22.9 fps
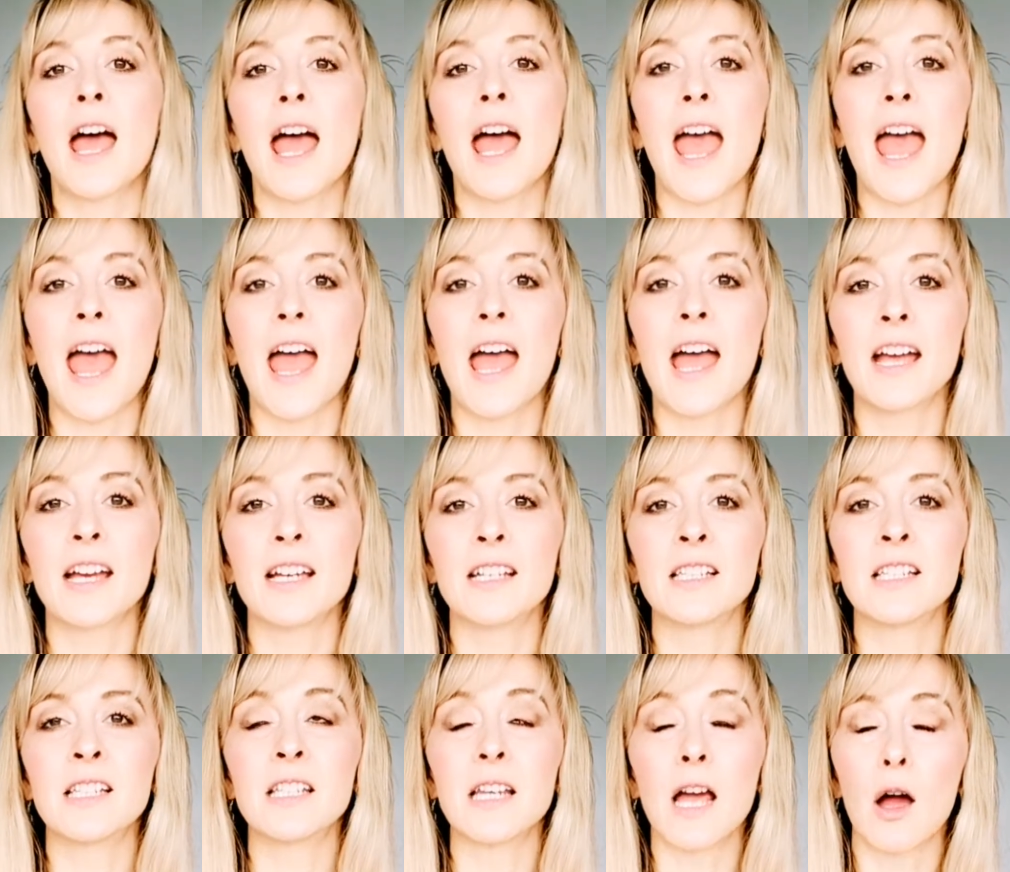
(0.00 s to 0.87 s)

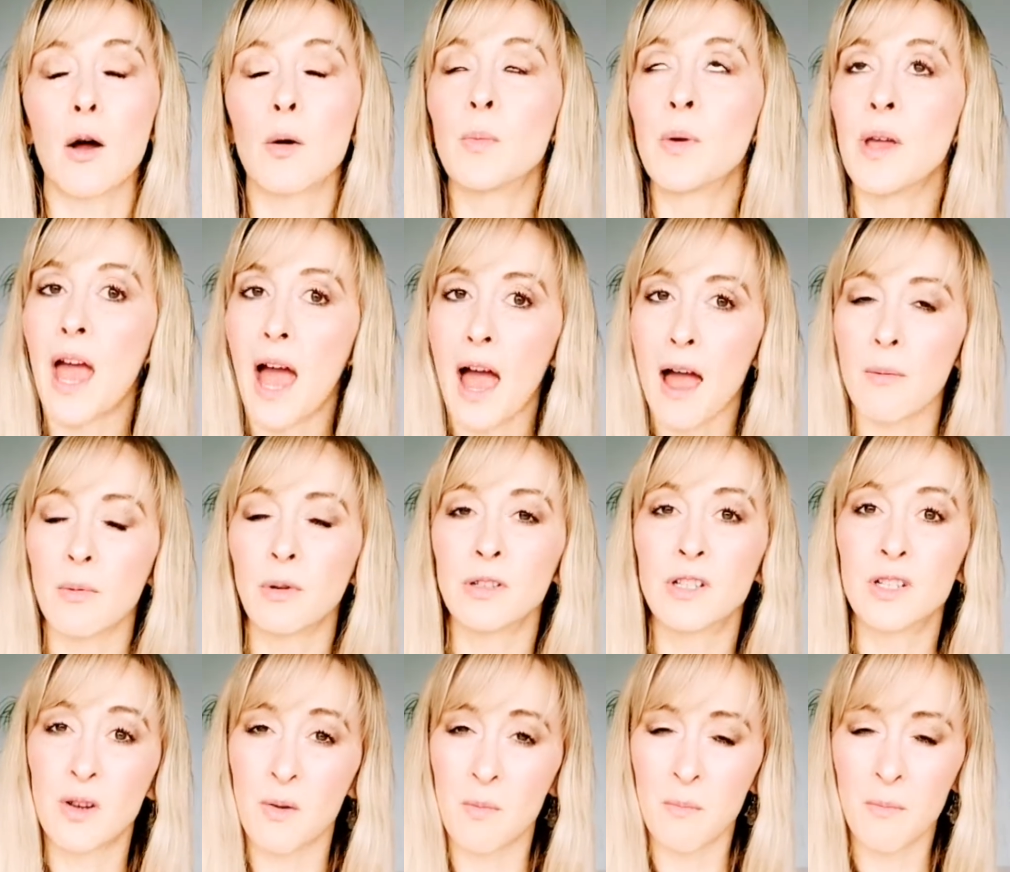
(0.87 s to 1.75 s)
and be able
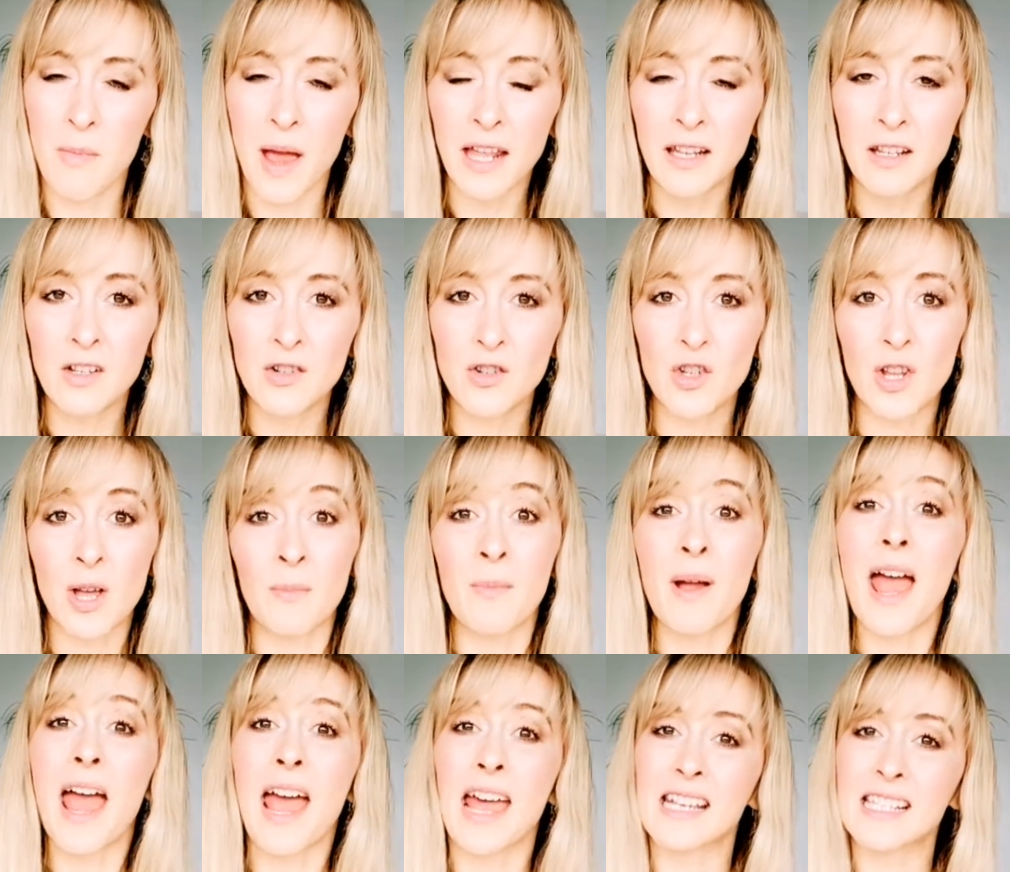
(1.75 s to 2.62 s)
to manage them
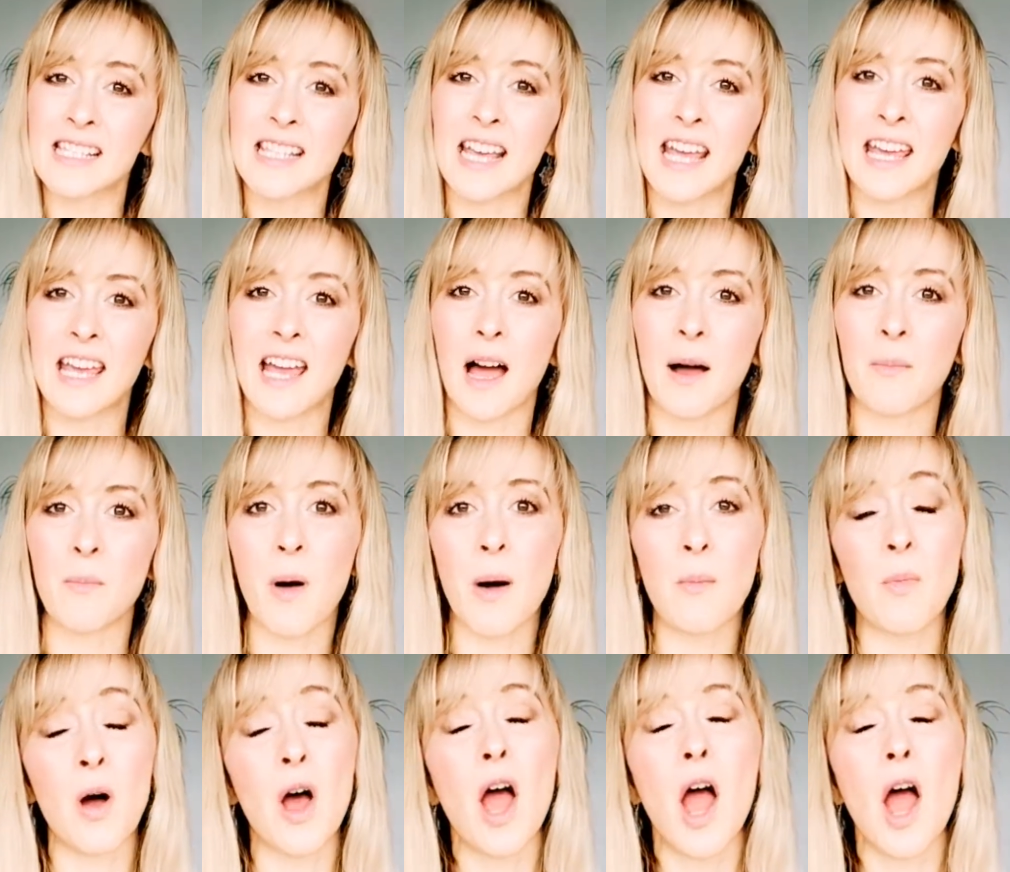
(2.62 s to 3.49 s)
as they come
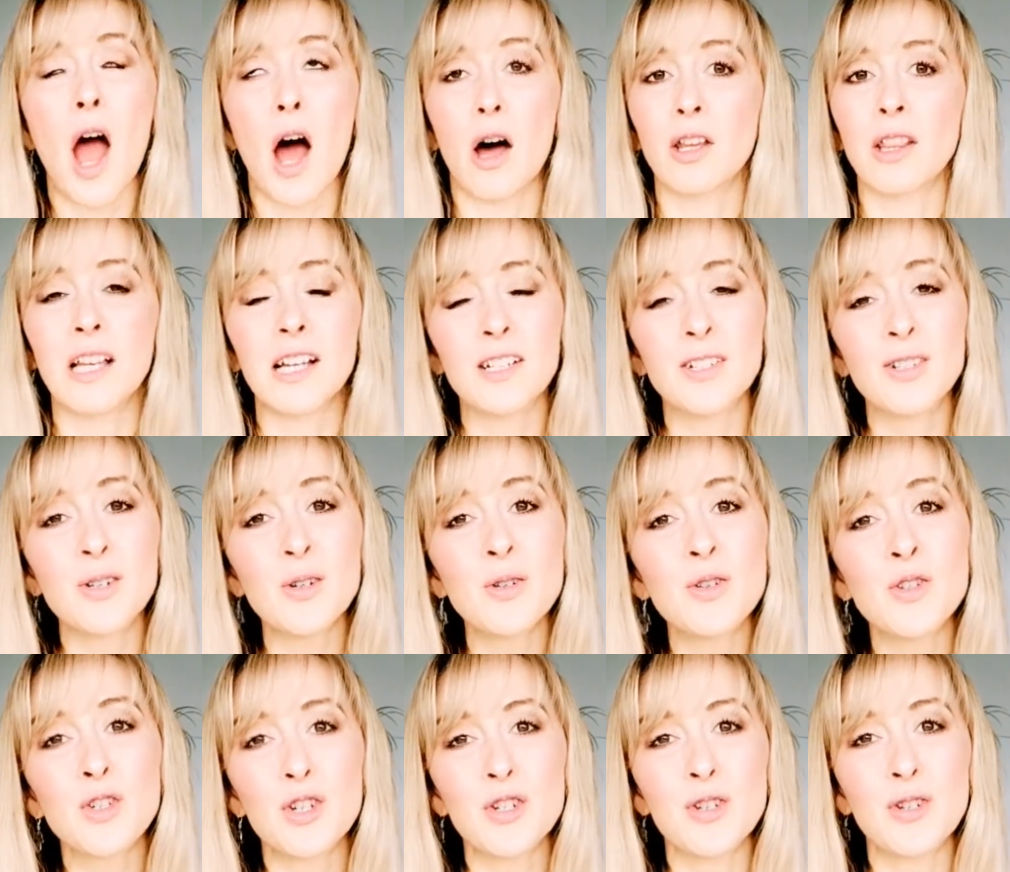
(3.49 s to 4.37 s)
up, I'd like to
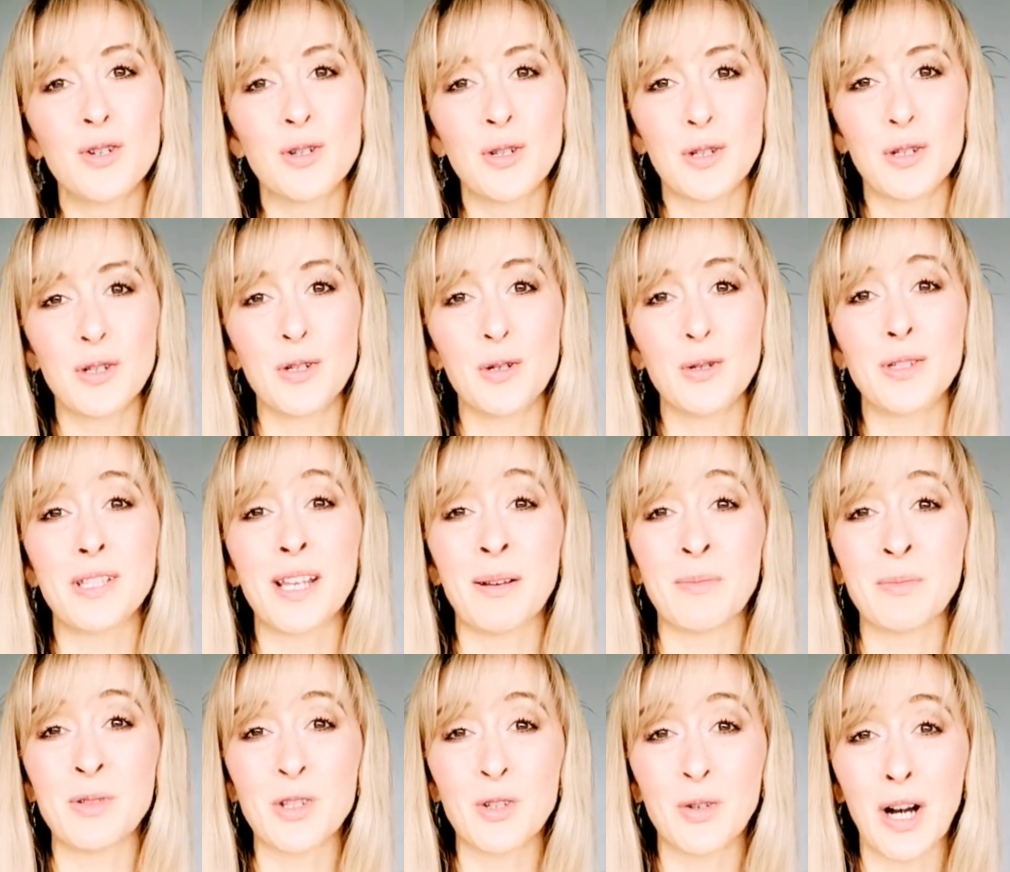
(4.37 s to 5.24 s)
introduce you to
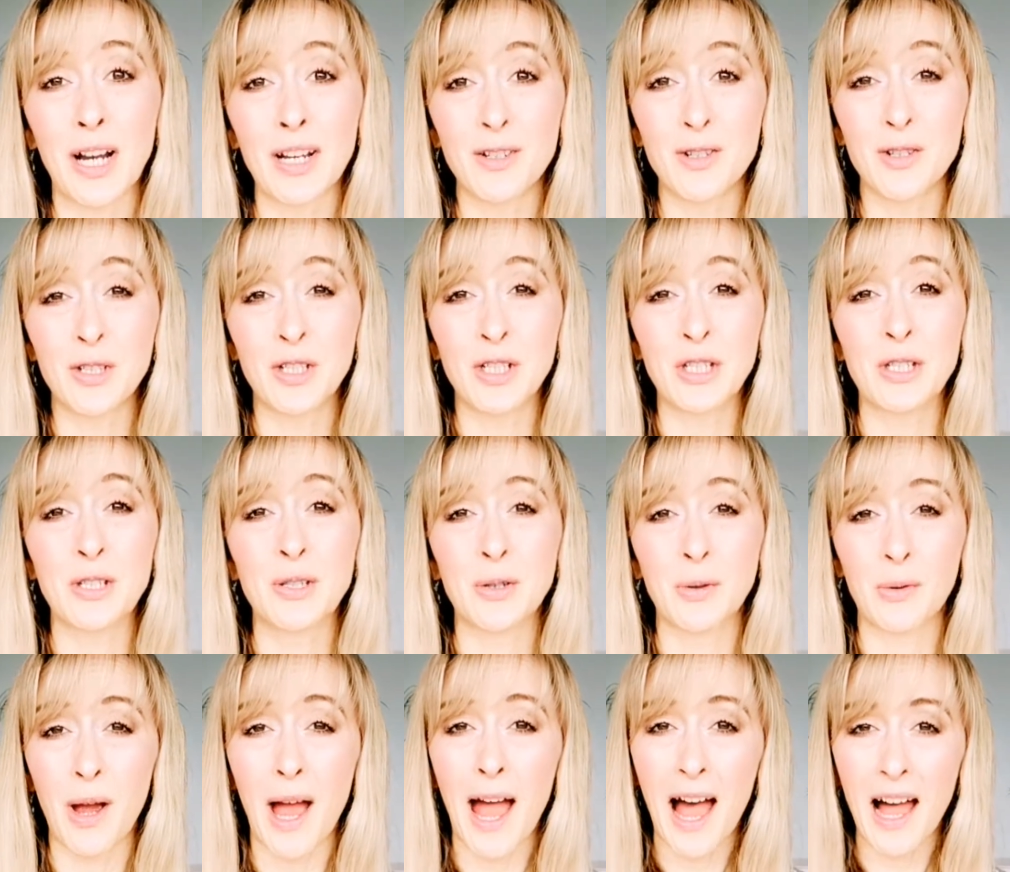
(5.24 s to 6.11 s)
some strategies
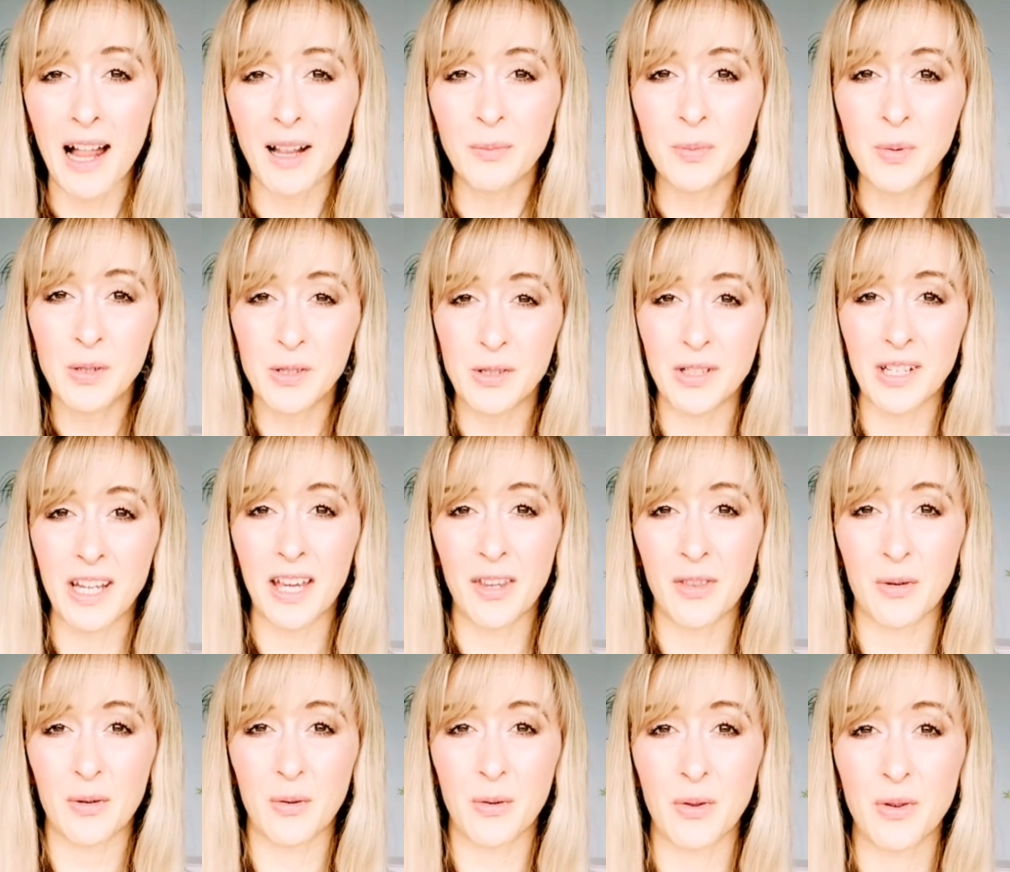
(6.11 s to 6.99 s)
to help you to
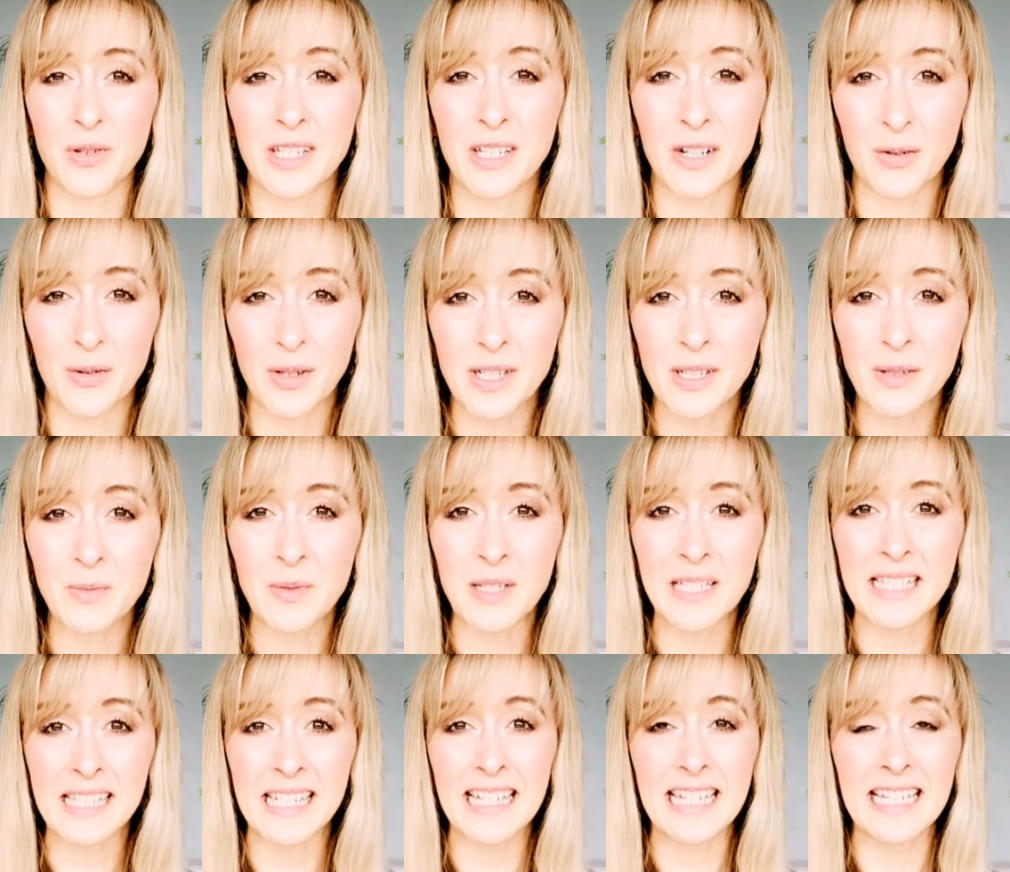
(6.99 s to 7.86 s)
get through this
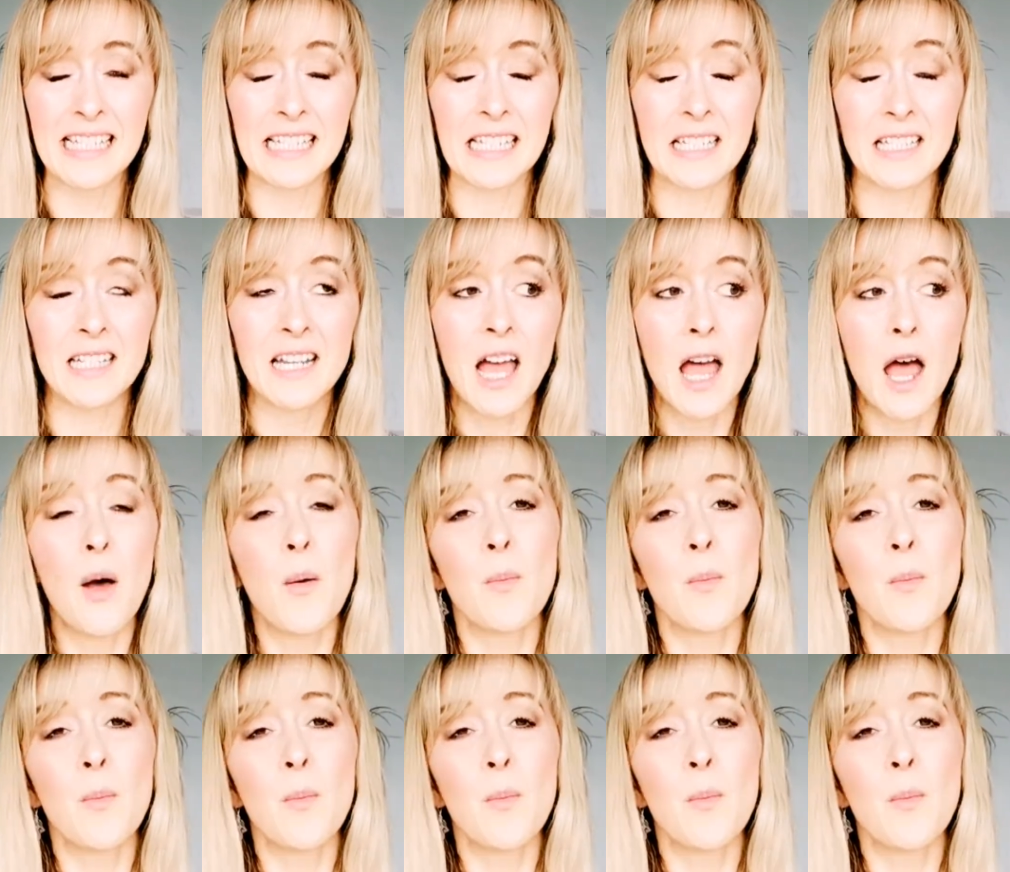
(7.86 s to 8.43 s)
Christmas season,